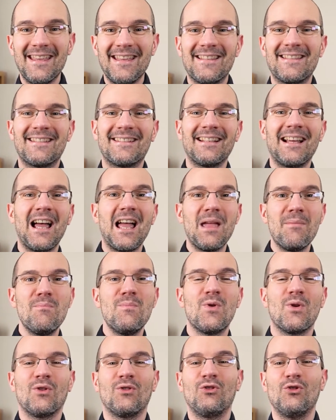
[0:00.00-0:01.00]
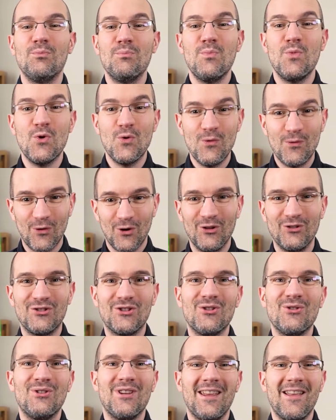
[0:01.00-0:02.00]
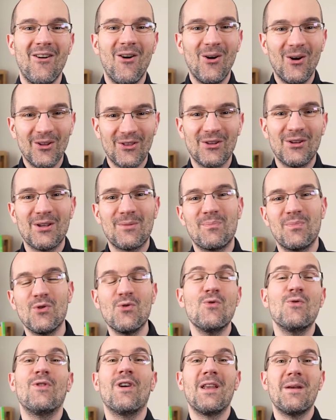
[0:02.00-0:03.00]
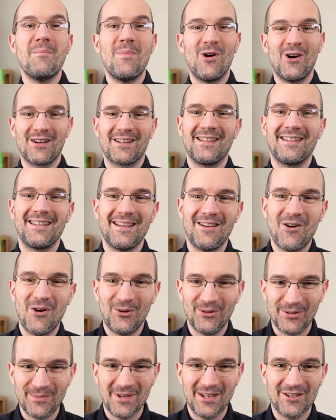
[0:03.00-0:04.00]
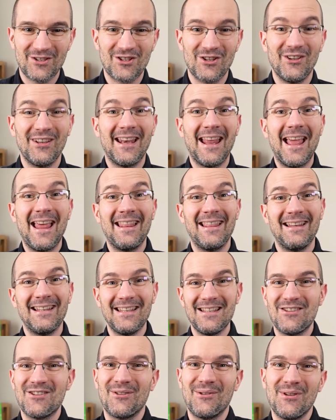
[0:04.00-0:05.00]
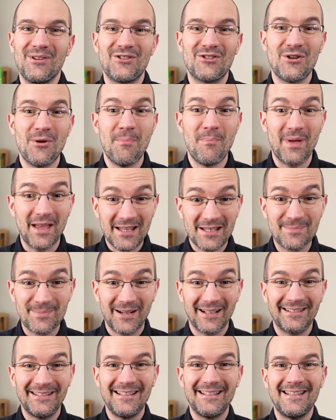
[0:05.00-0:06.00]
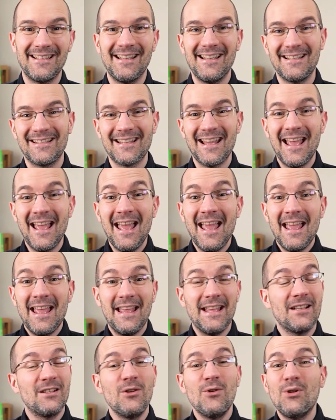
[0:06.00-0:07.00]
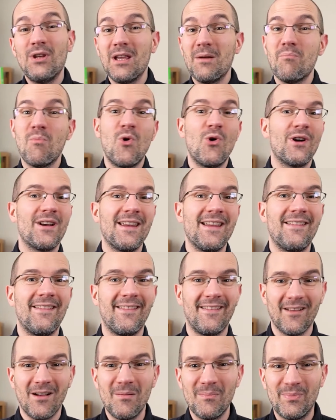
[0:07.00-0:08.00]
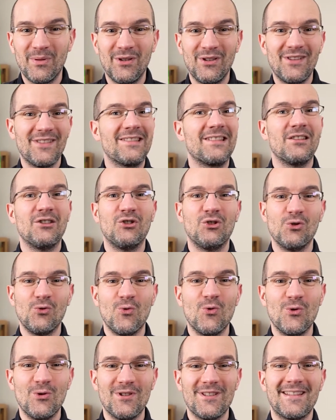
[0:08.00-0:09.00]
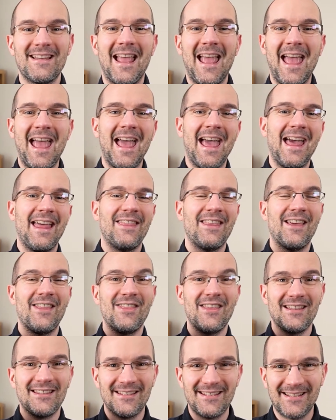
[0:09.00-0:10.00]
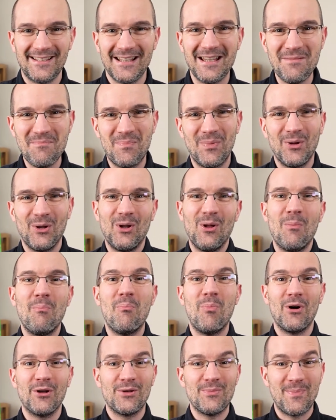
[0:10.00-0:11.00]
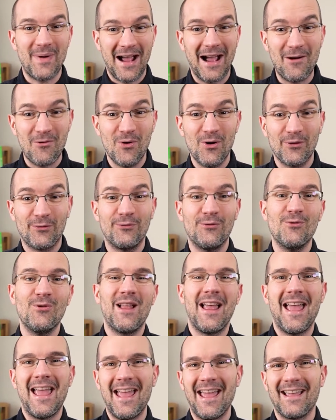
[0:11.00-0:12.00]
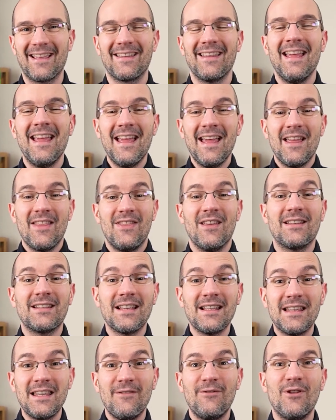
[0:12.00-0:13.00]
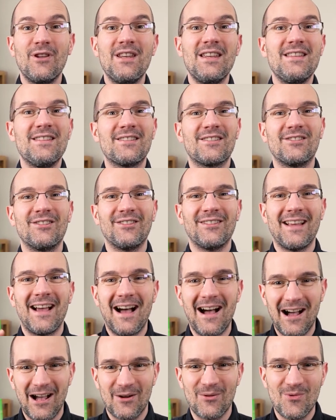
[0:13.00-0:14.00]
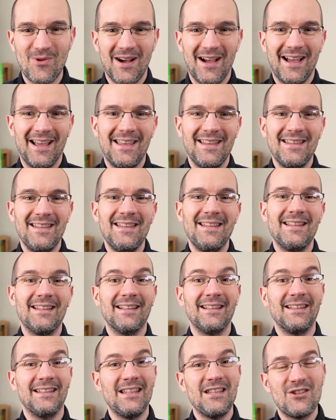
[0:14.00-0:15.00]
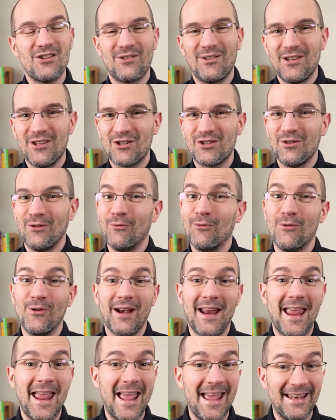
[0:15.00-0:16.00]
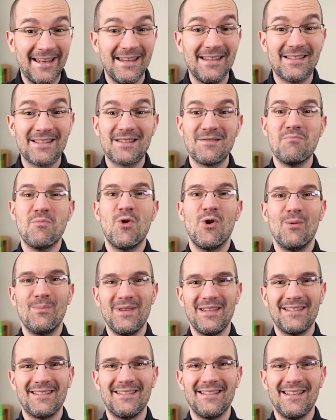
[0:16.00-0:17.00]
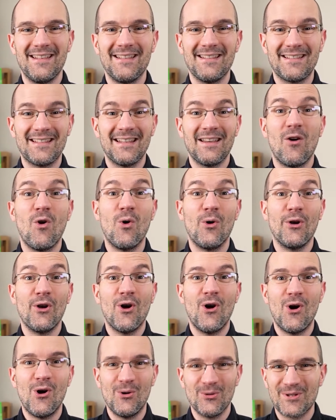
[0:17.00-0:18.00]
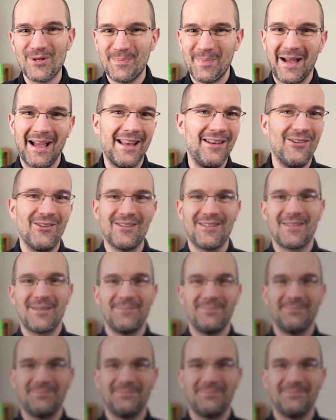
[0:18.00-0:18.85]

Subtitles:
it's time to move on to the other proven marketing automation and lead generation best practices, including more examples, tools, and that simple but powerful hack that can give an instant ROI in lead generation for any small business on Autopilot.